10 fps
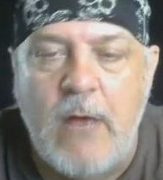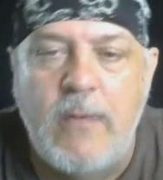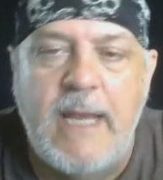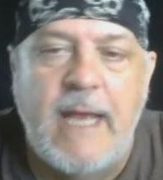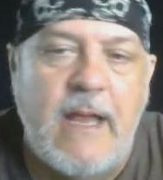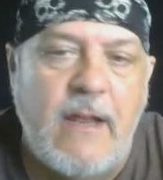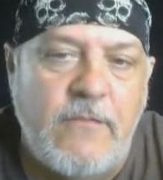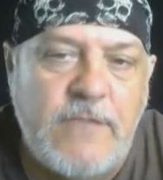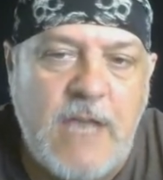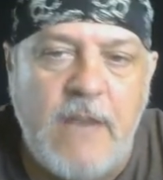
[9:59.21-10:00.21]
We had
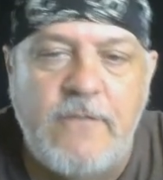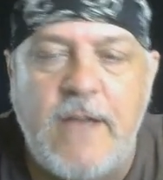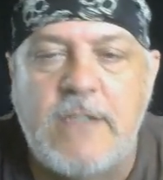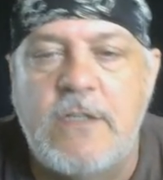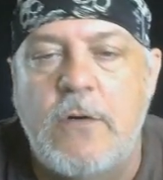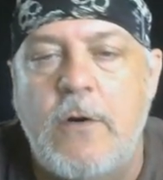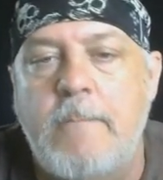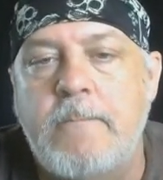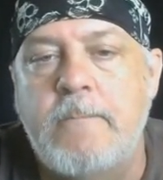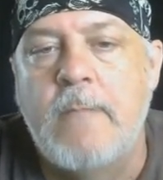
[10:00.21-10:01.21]
sound next to it,
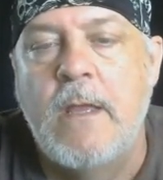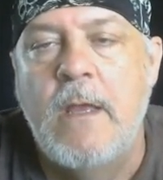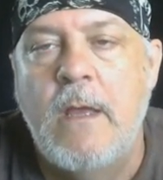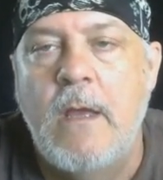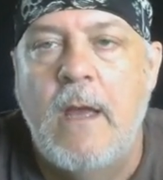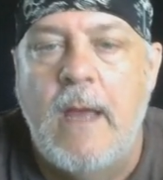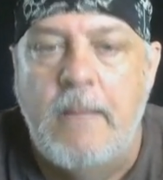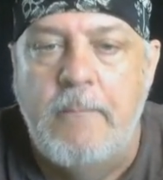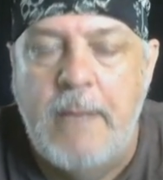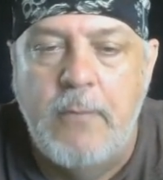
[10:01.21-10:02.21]

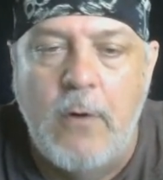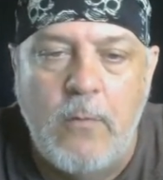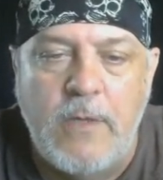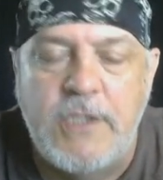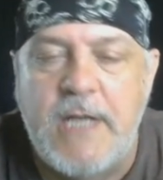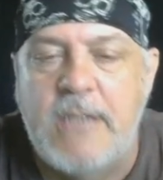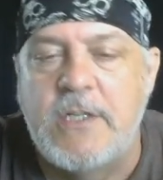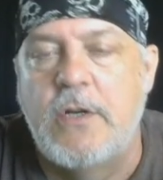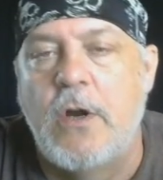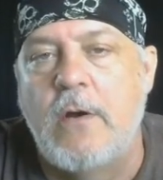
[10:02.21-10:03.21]
and pinpoint when shots occurred and